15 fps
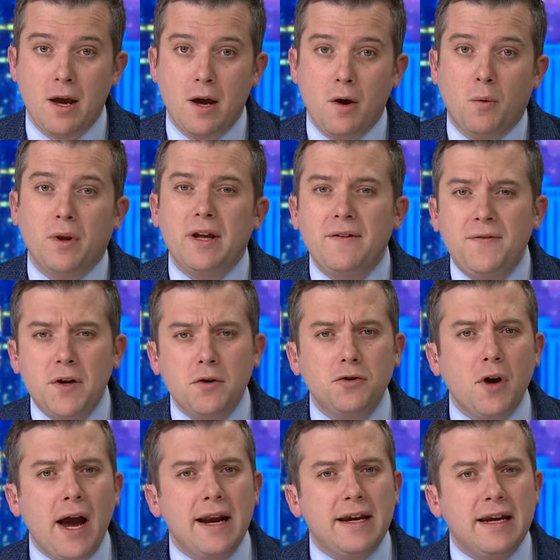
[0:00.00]
Well, if you
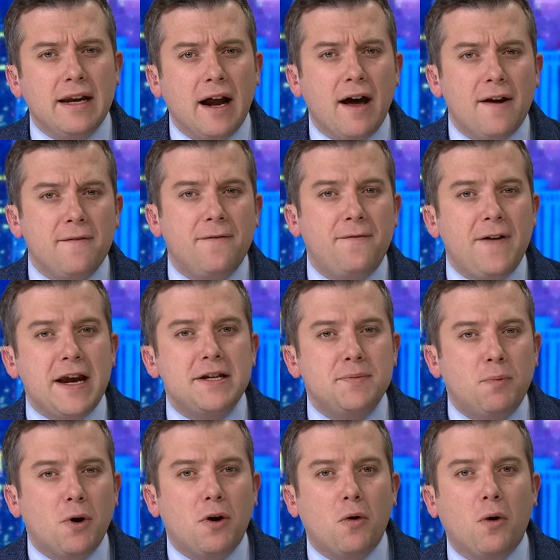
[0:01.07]
tried to get on Facebook